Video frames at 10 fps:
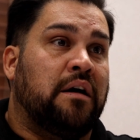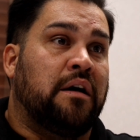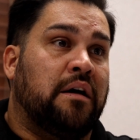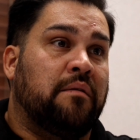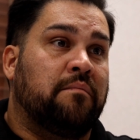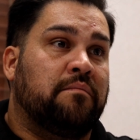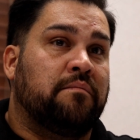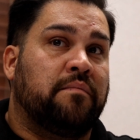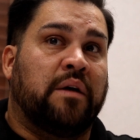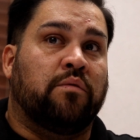
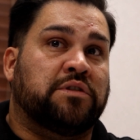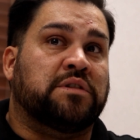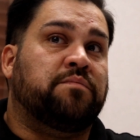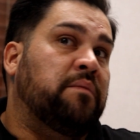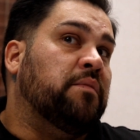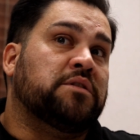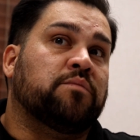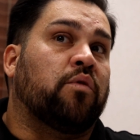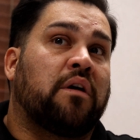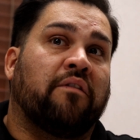It would just be
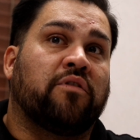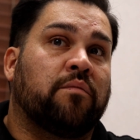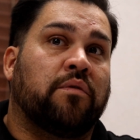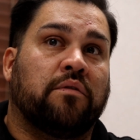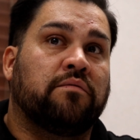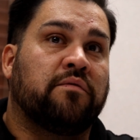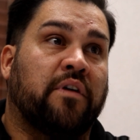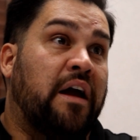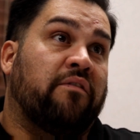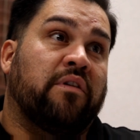much more comfortable
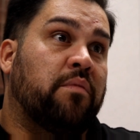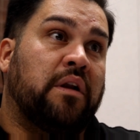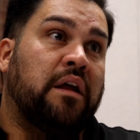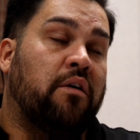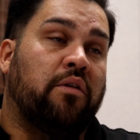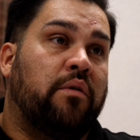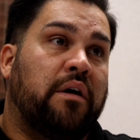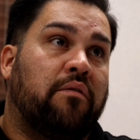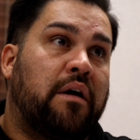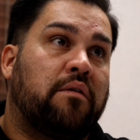for everybody all the
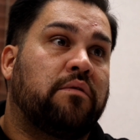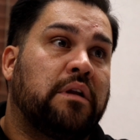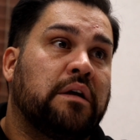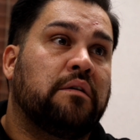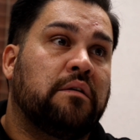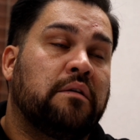way around.